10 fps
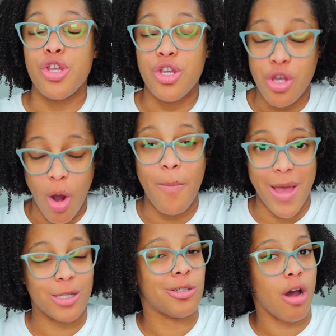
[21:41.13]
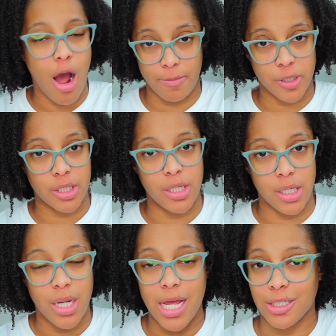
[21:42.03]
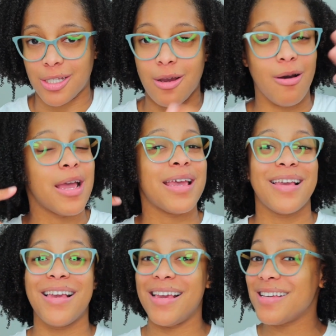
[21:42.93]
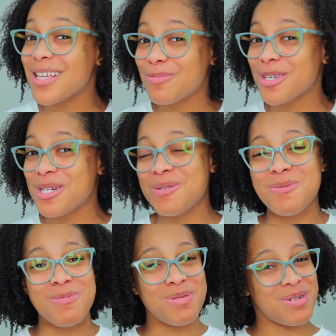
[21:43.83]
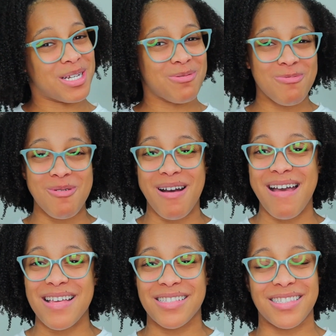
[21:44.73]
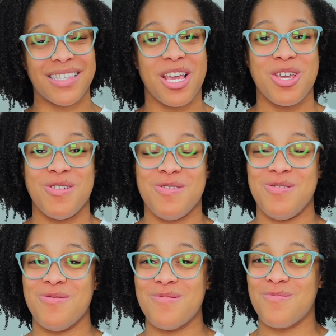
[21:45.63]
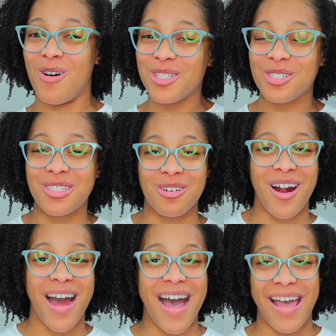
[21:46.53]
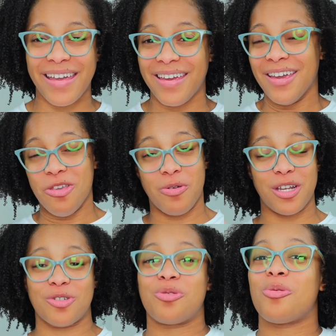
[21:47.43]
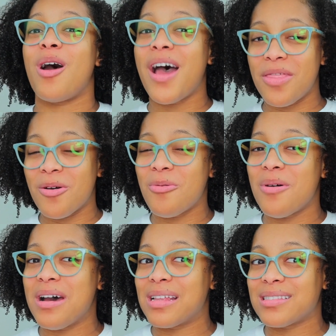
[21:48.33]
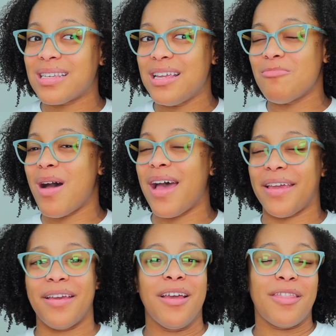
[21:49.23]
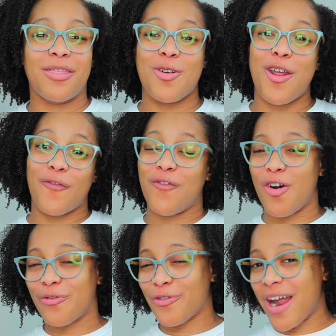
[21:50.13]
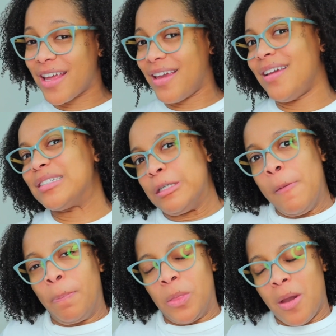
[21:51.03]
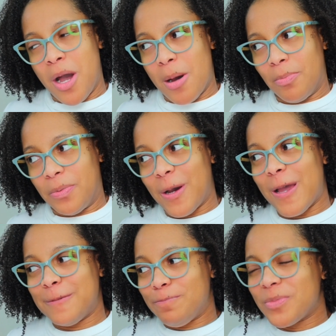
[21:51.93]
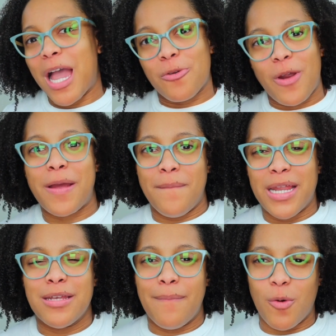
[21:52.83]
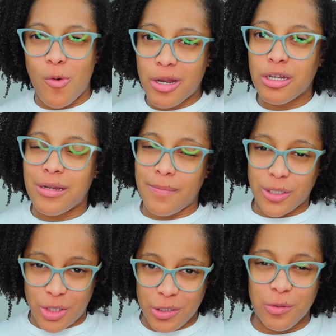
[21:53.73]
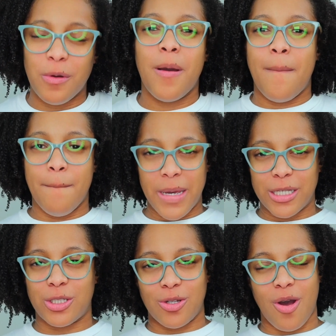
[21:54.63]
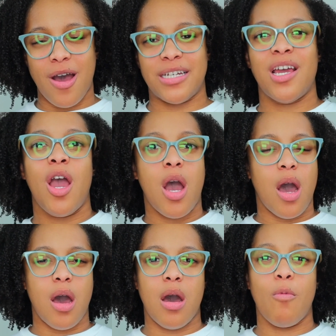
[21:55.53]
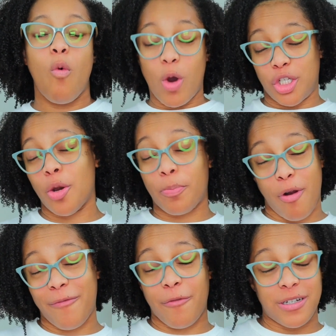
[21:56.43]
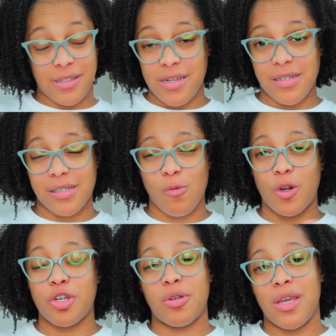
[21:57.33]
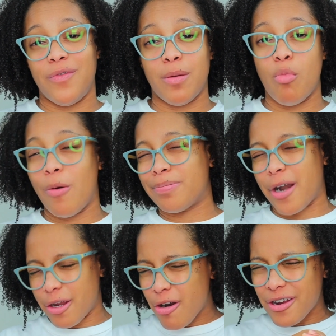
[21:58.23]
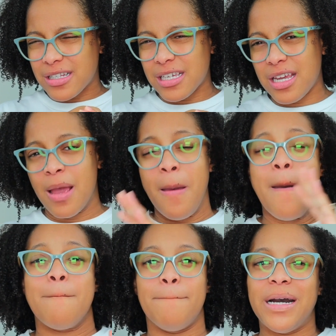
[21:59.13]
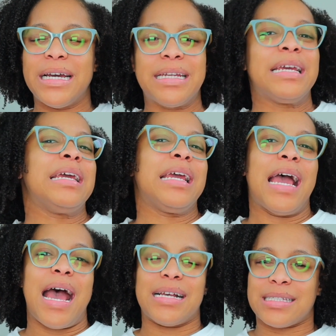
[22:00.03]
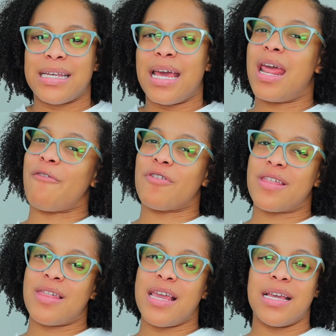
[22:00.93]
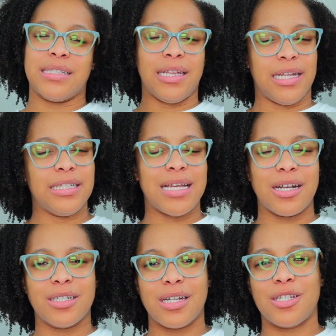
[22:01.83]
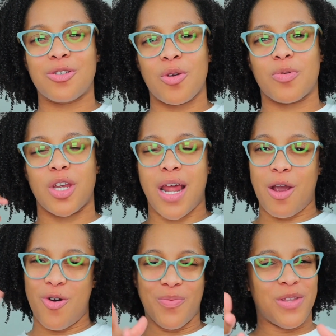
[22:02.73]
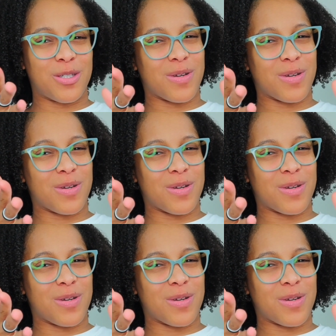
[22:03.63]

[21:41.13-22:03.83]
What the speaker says: your best option. And so it's up to you which ones you want to try. You can try the ones in my third and fourth ranking, but I'd recommend number one and number two based on what your preference is and what you're giving more priority. But as I said, everything is linked down in the description. I hope this